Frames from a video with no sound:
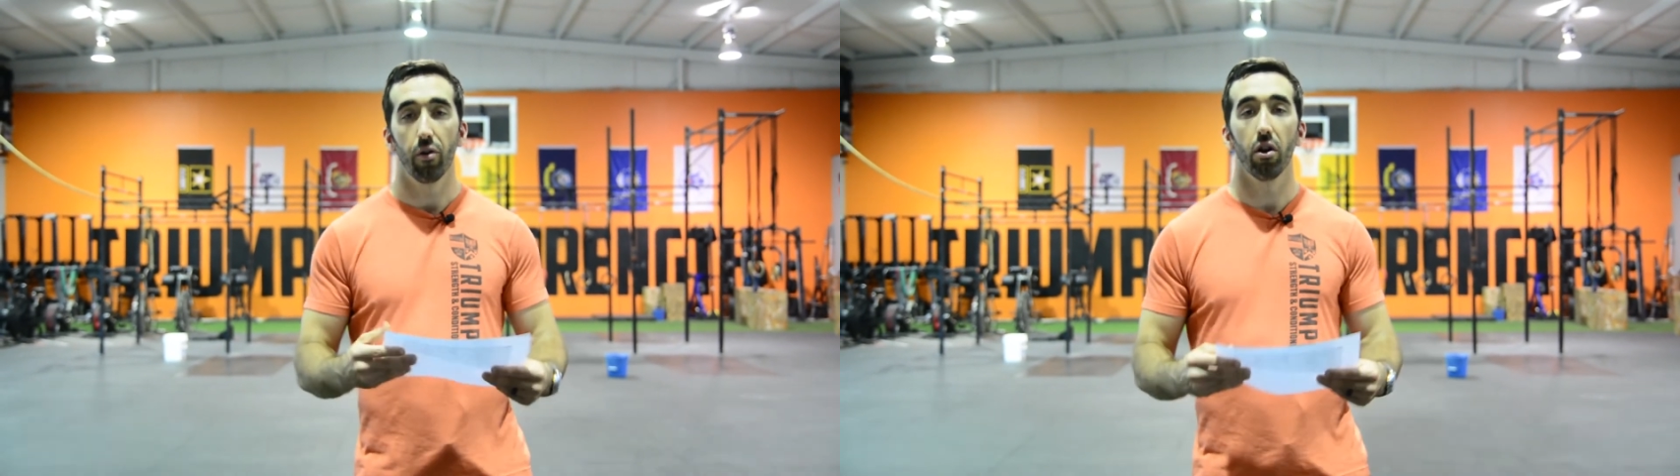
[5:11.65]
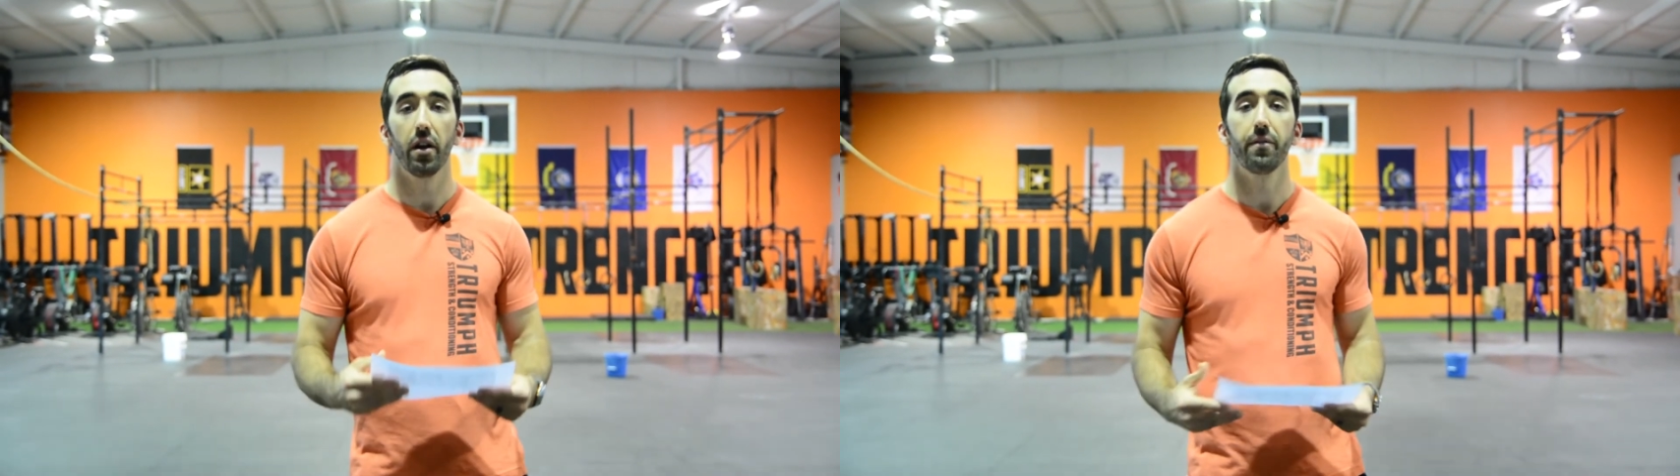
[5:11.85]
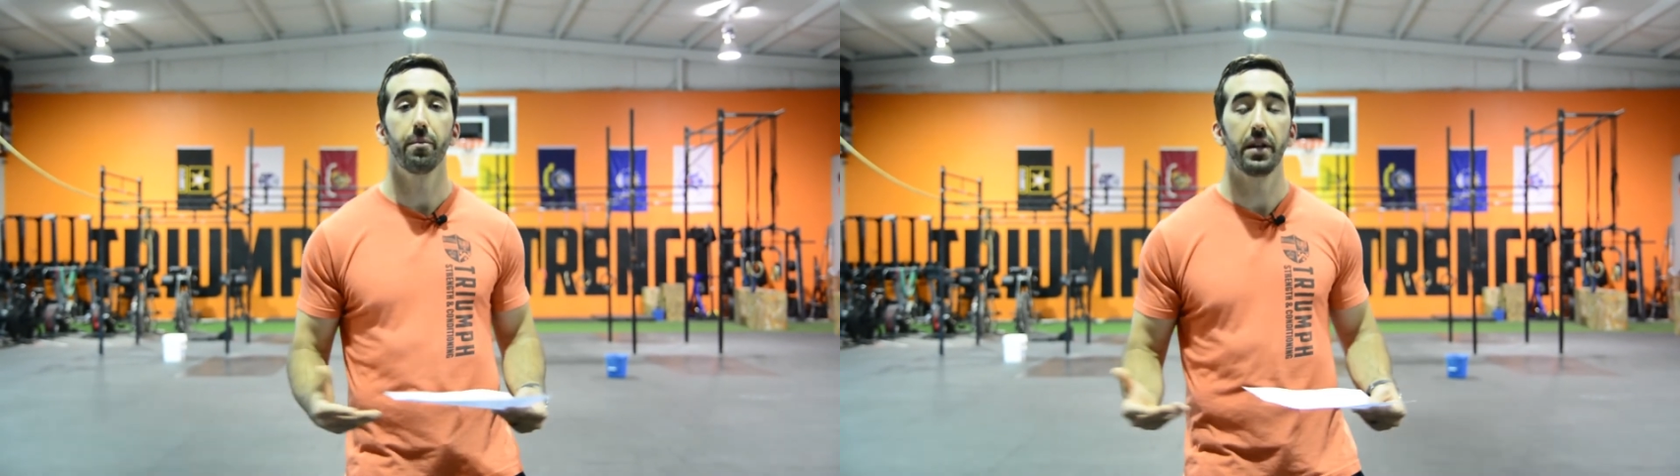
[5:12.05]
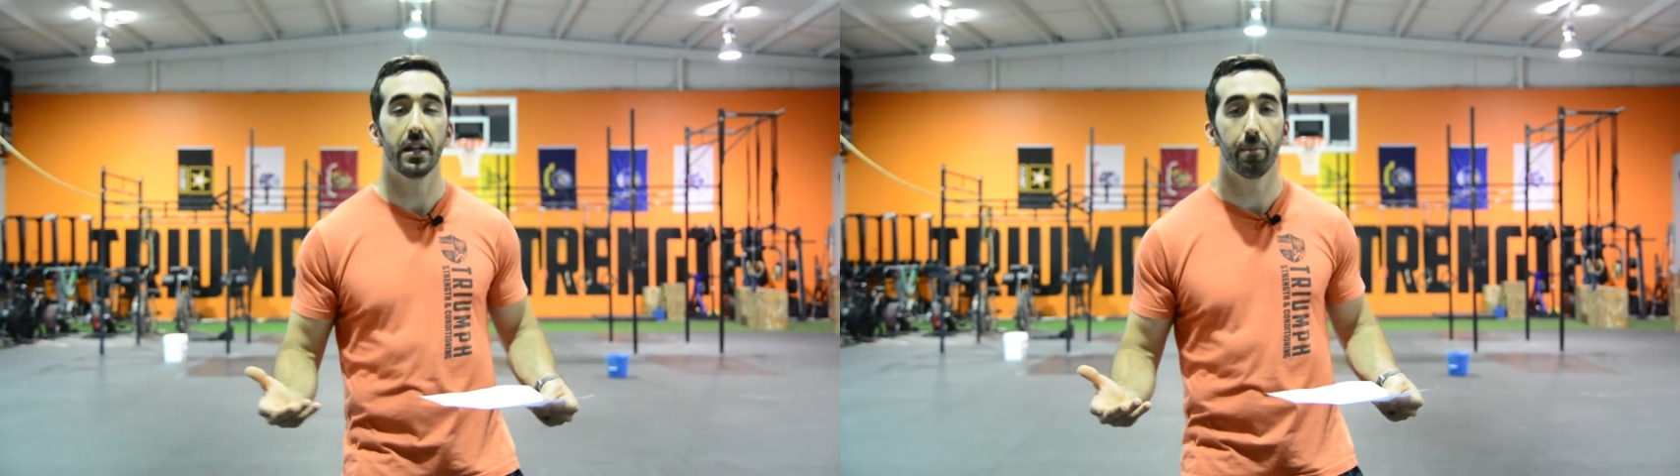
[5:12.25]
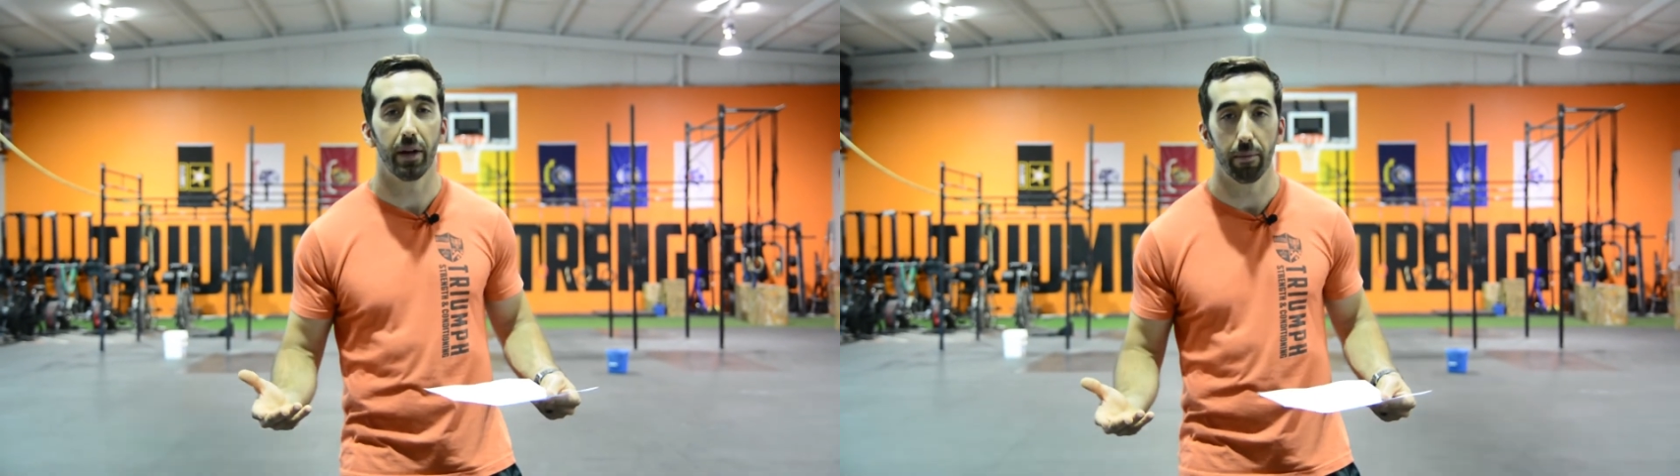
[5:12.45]
or even
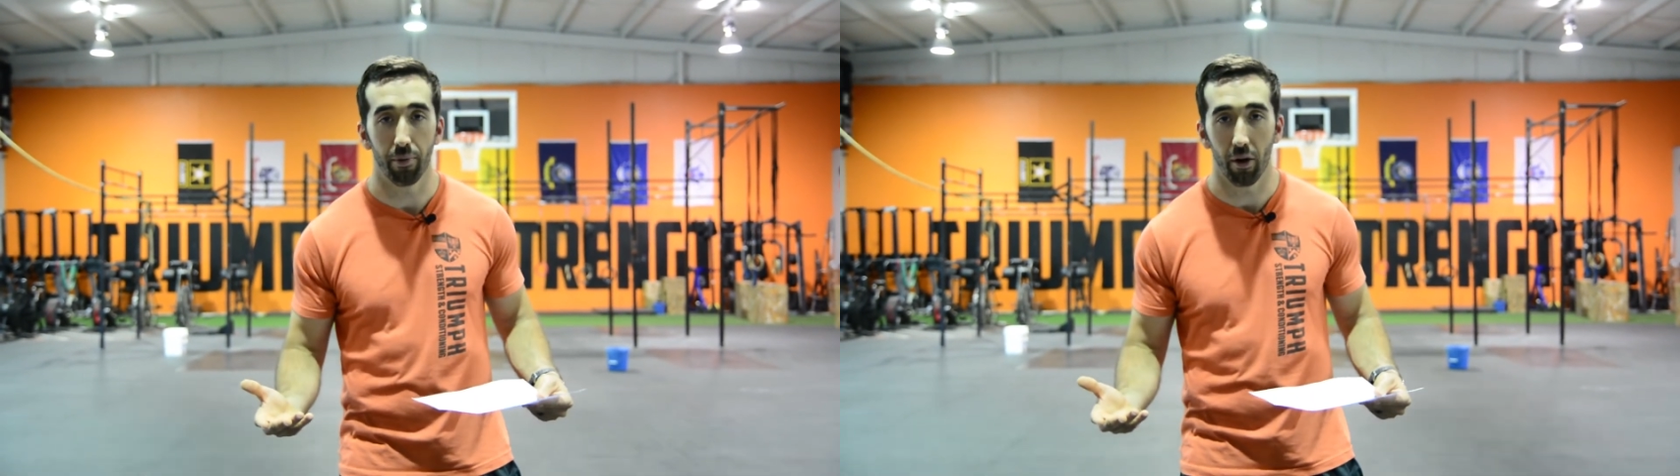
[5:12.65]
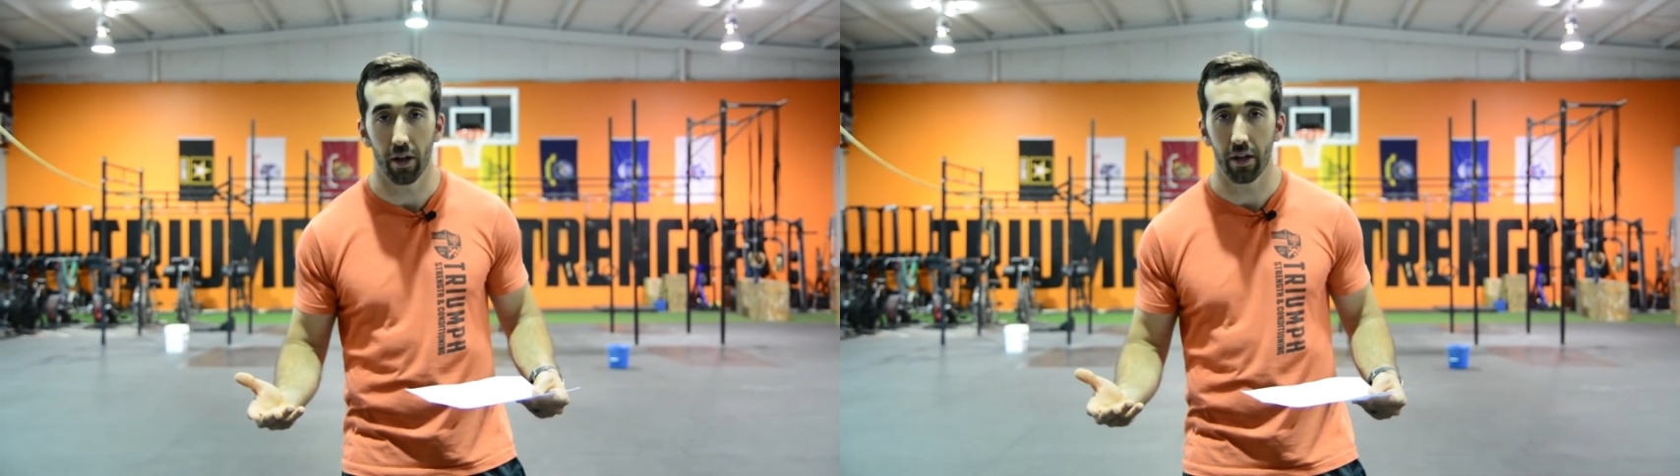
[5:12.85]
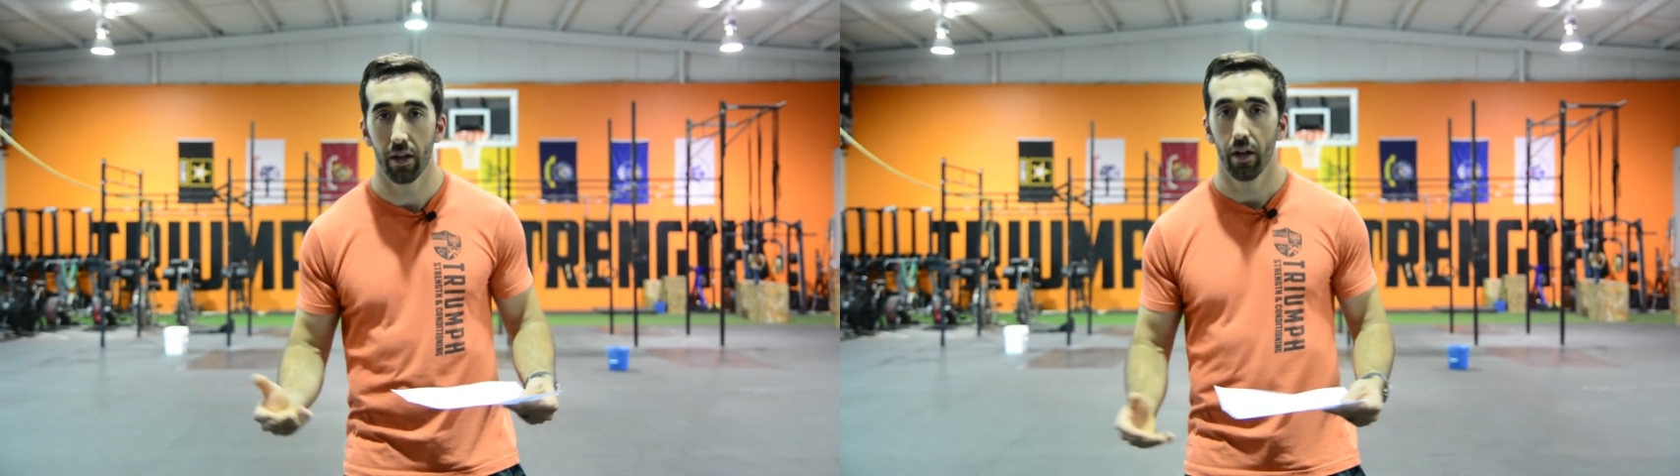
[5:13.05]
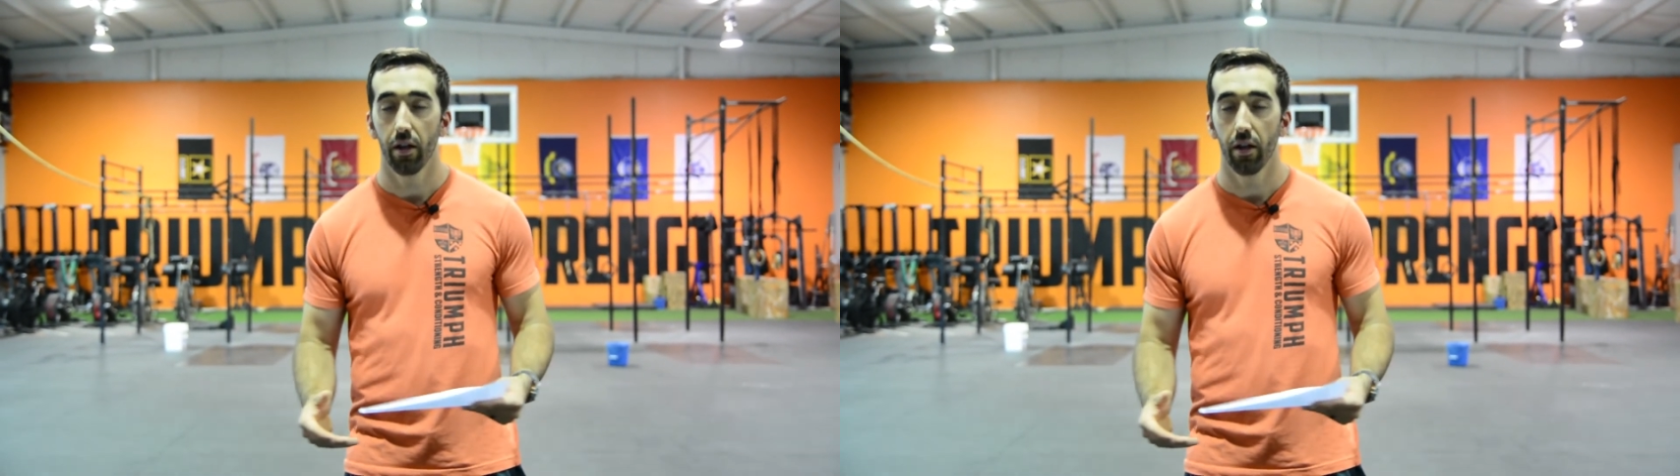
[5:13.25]
meeting up at a park,